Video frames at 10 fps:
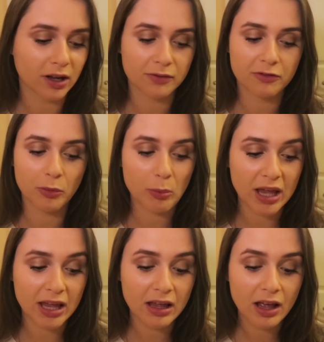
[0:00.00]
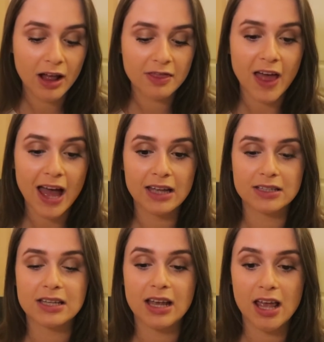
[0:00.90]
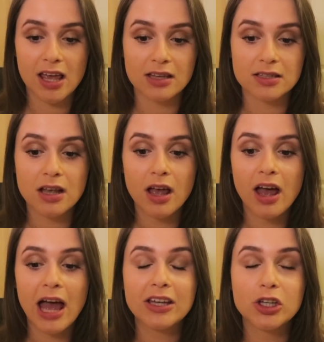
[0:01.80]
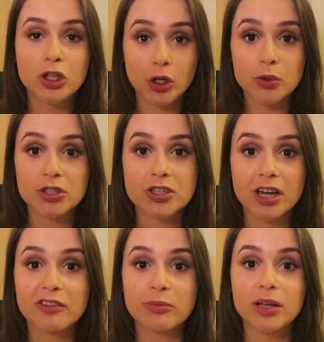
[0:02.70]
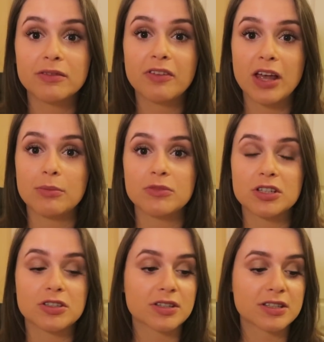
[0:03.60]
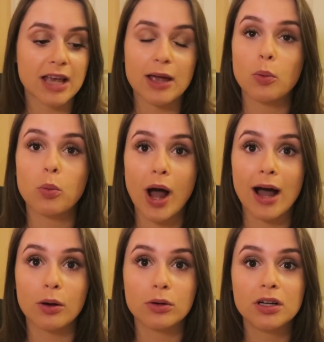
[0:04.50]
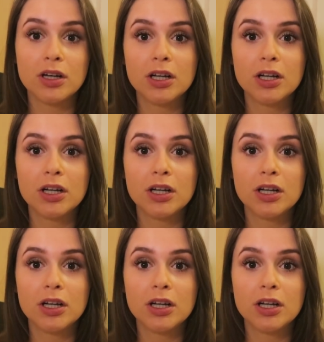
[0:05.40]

Like for me, that is a huge achievement for him to just say, wow,